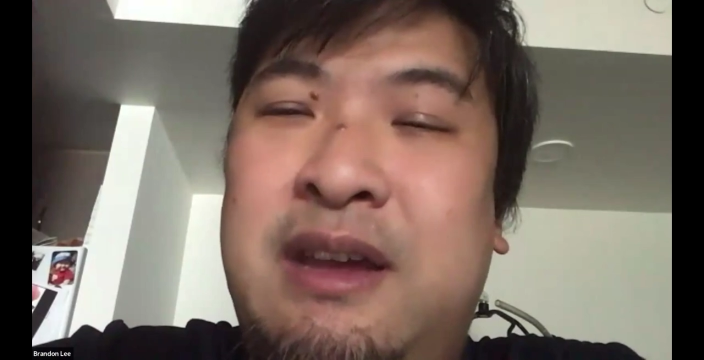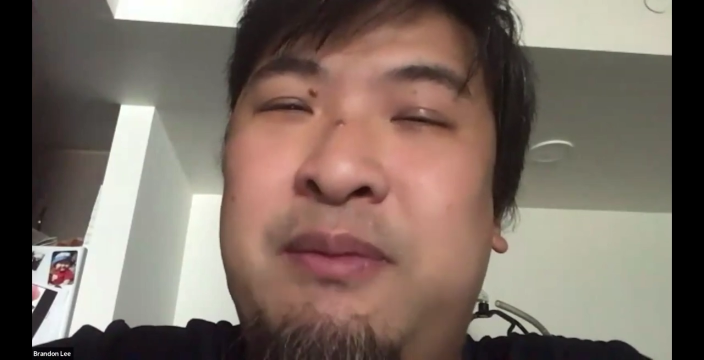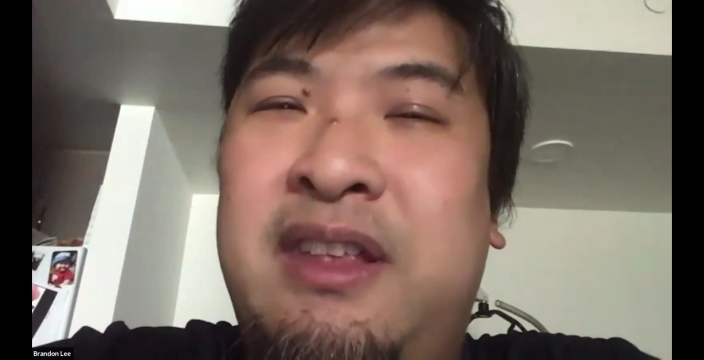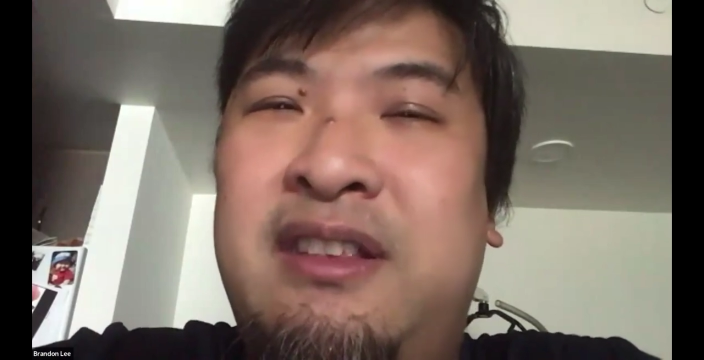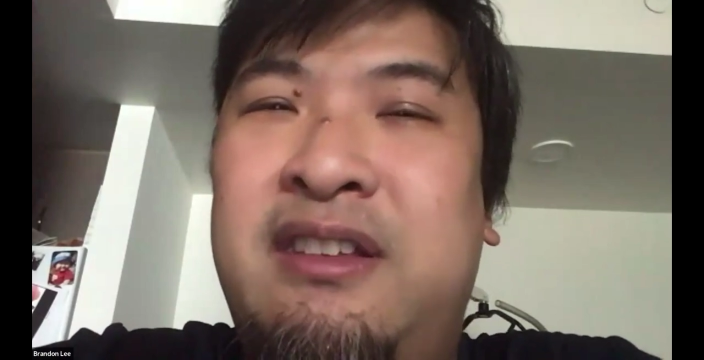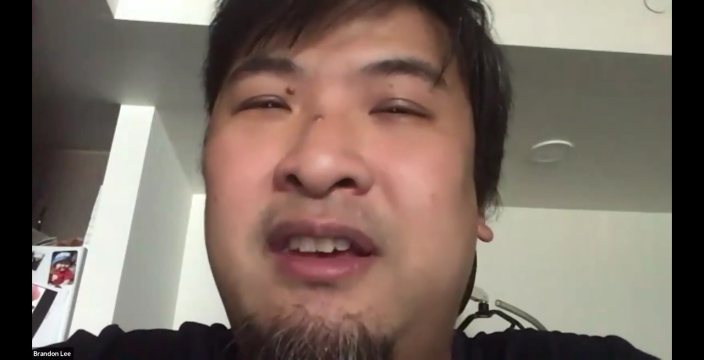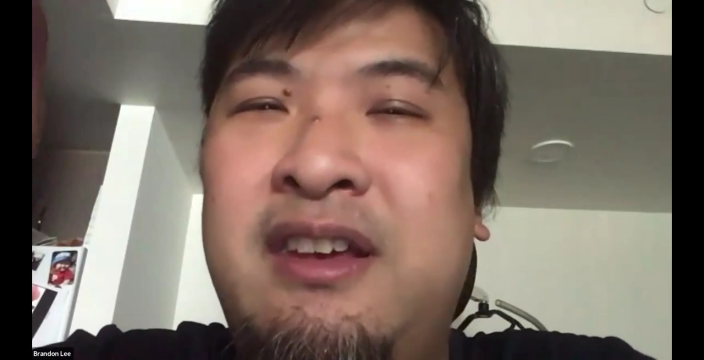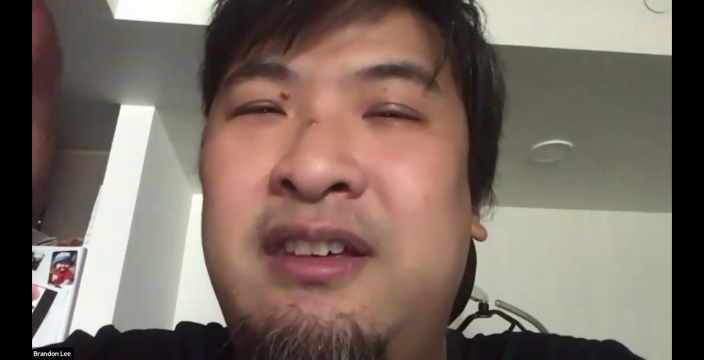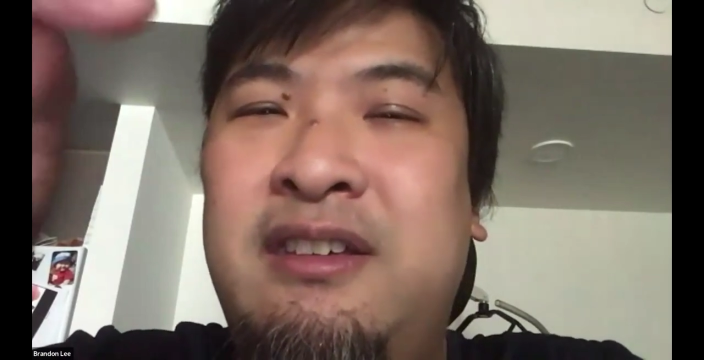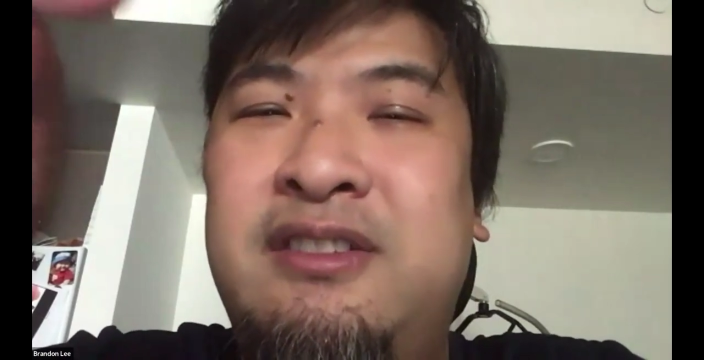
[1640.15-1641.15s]
I mean,
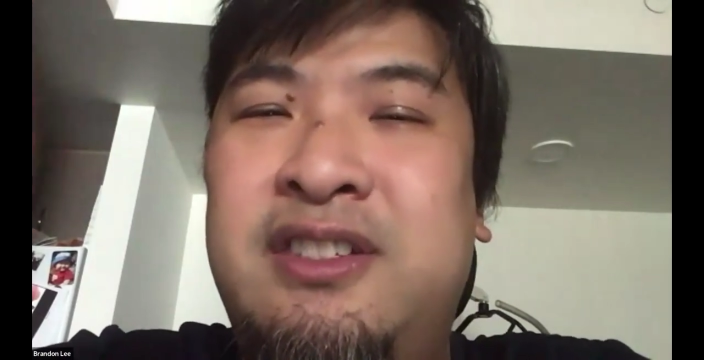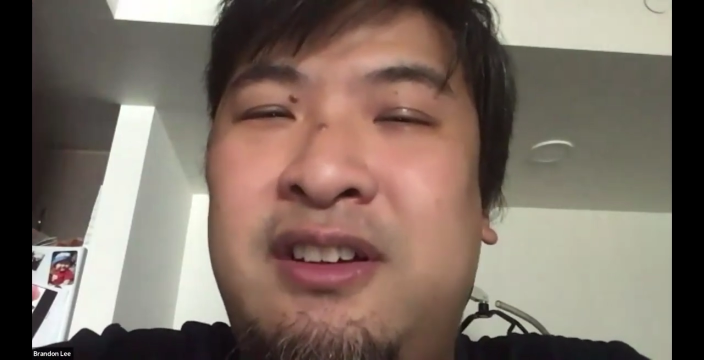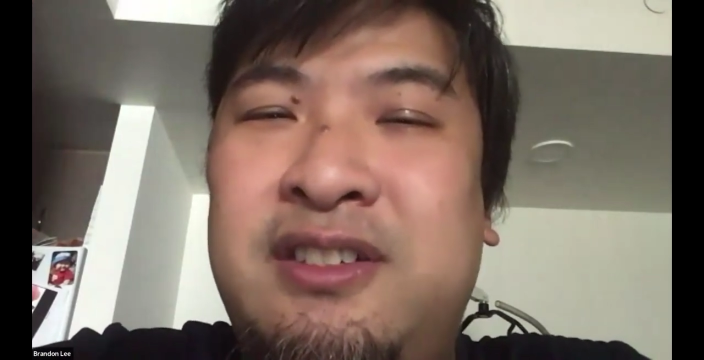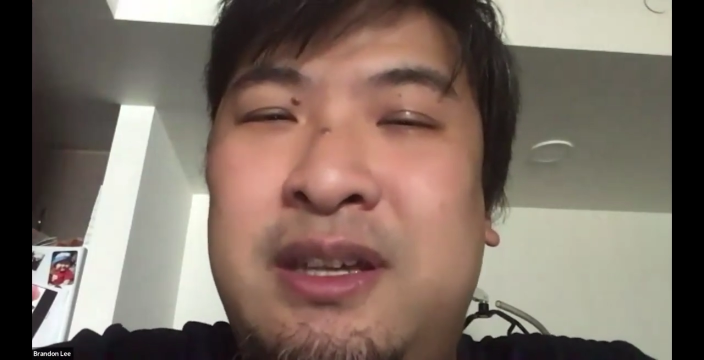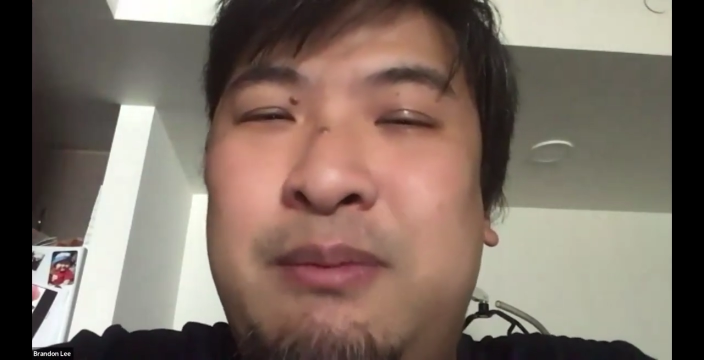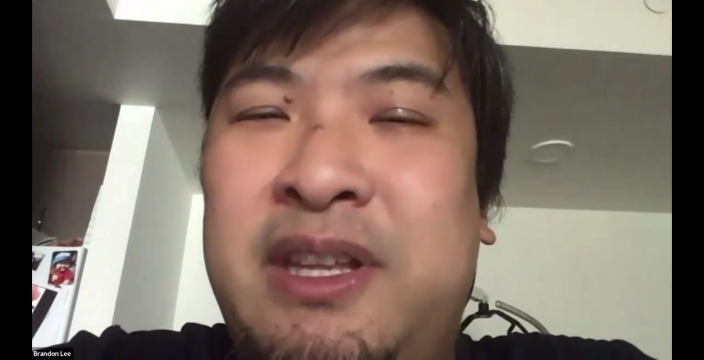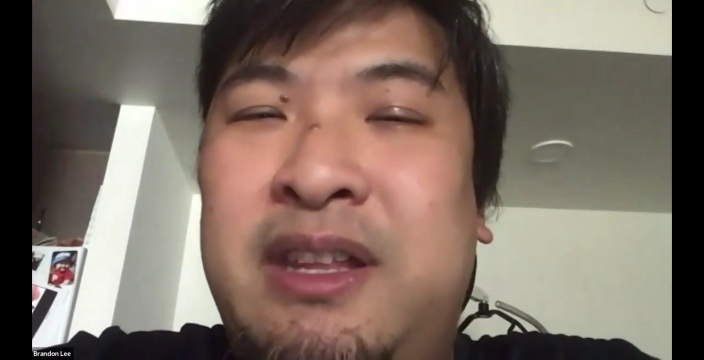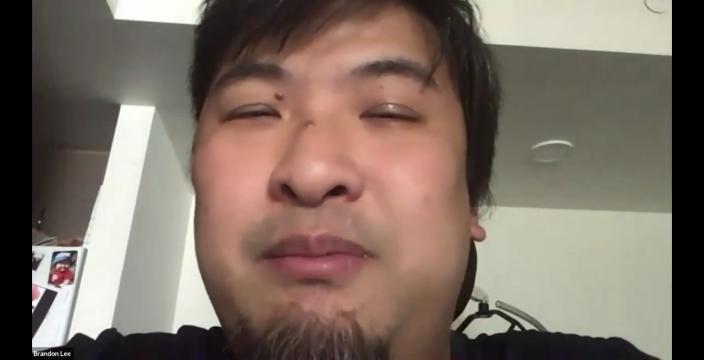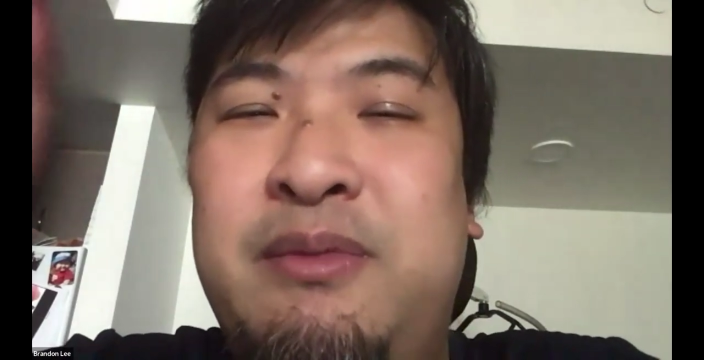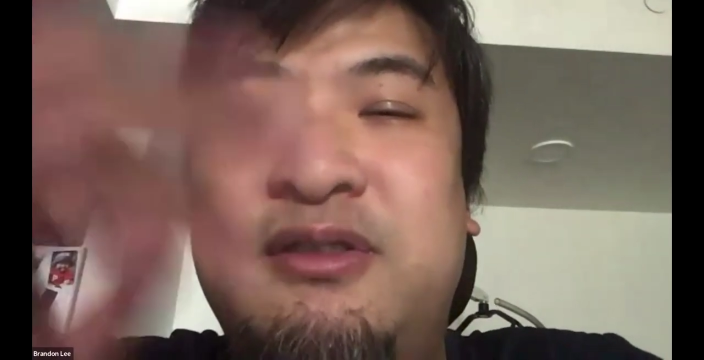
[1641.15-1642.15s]
you saw some of
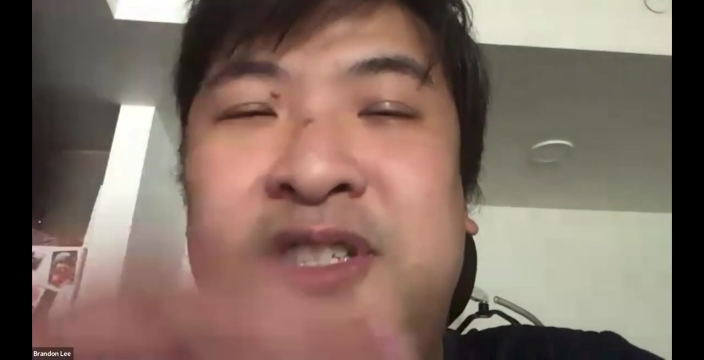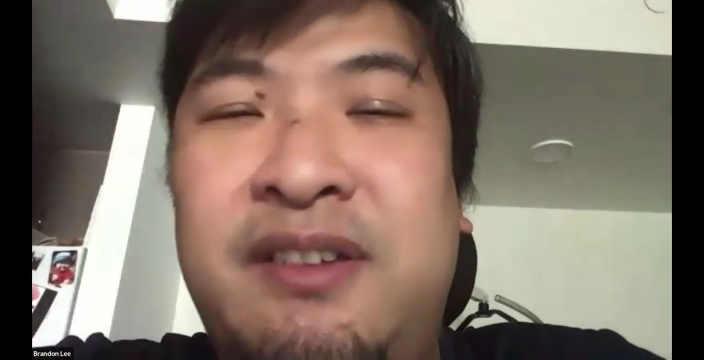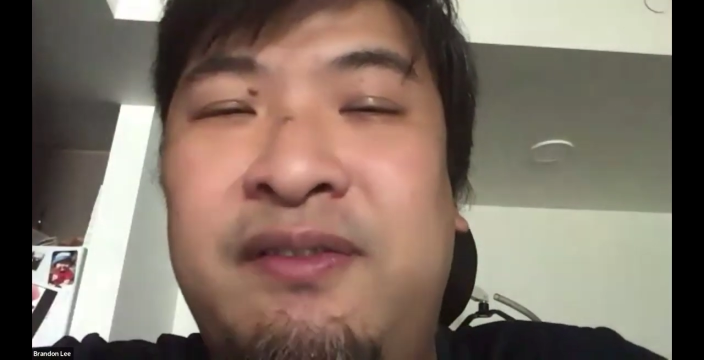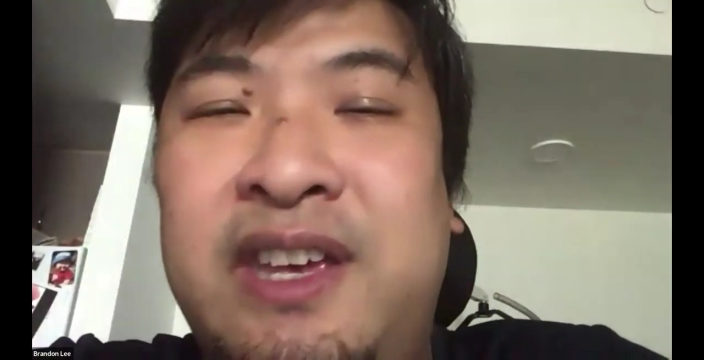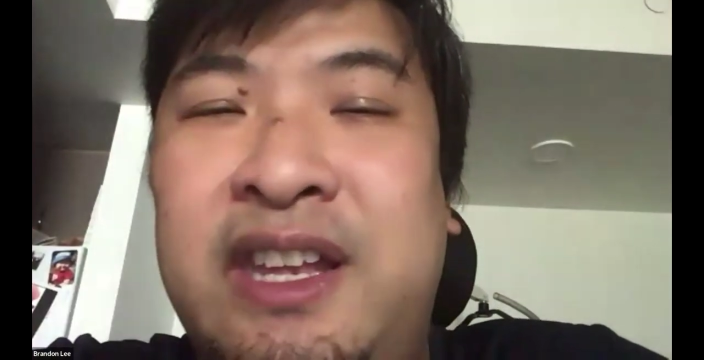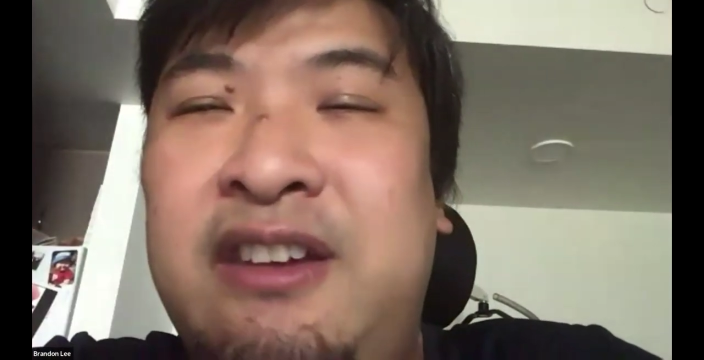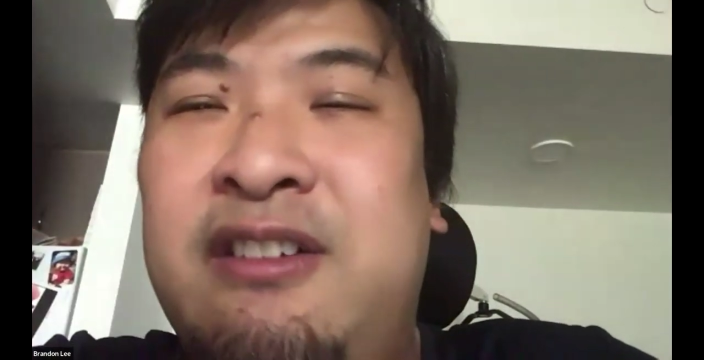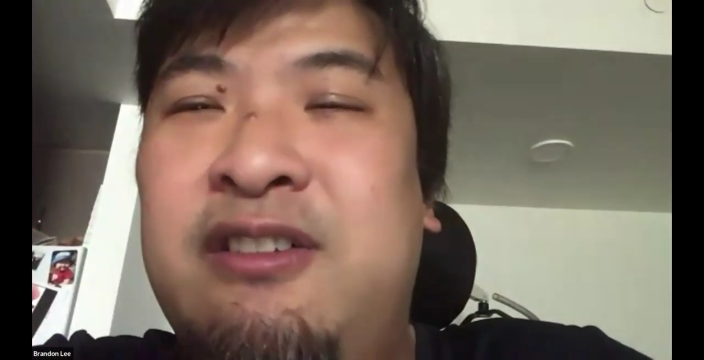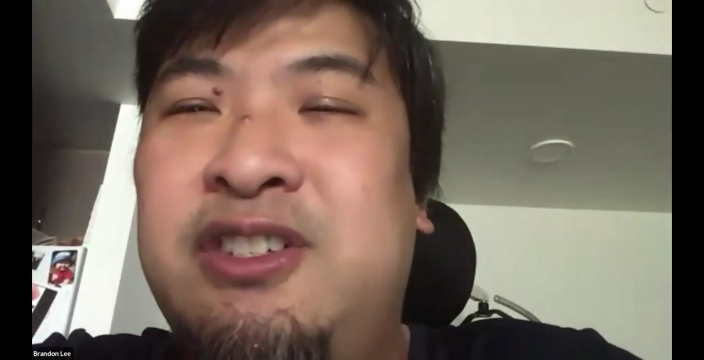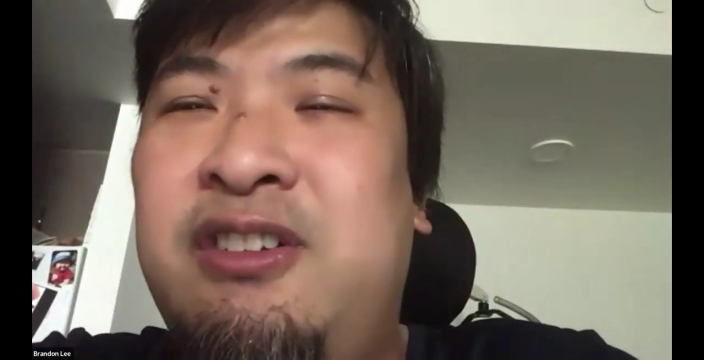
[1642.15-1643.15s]
the music
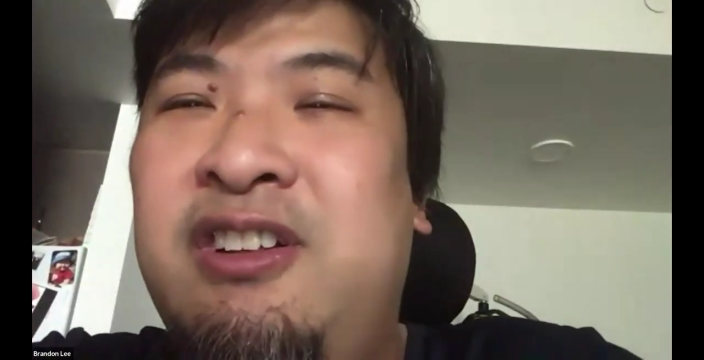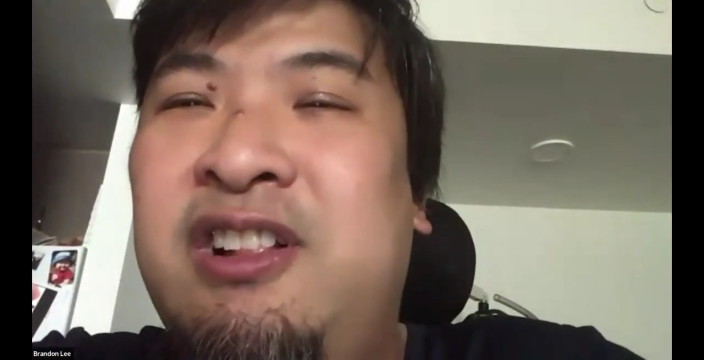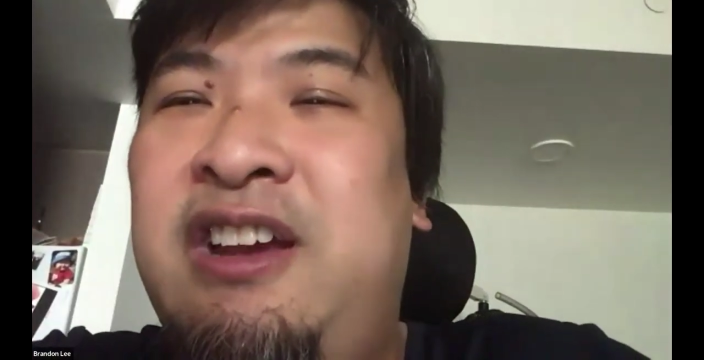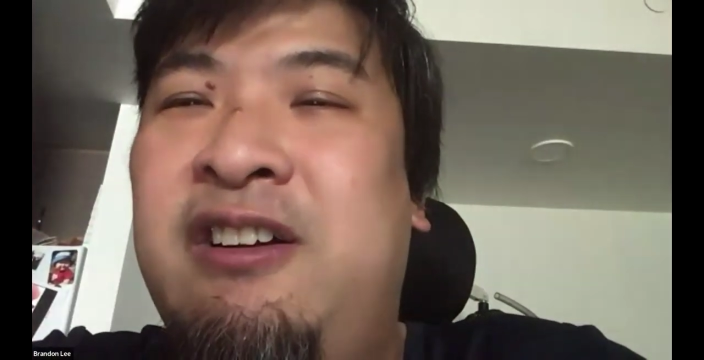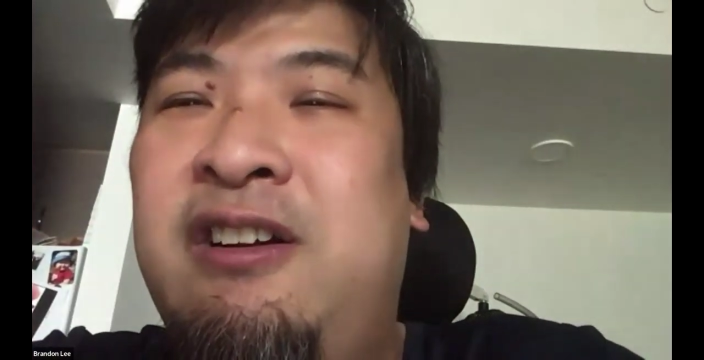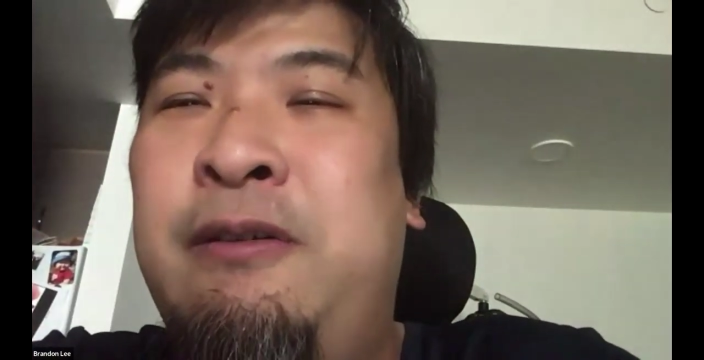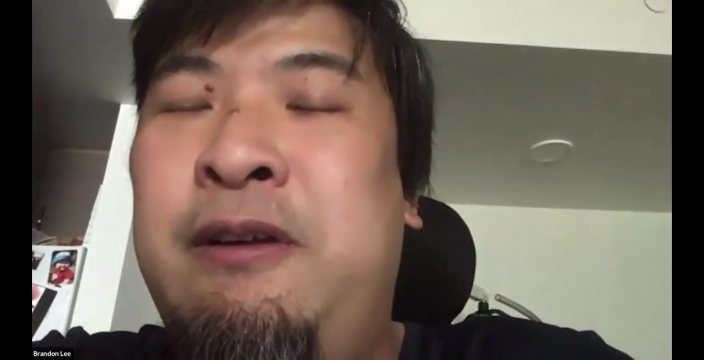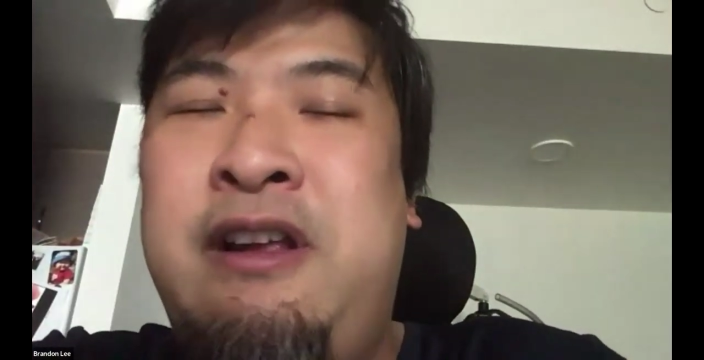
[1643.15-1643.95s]
videos earlier,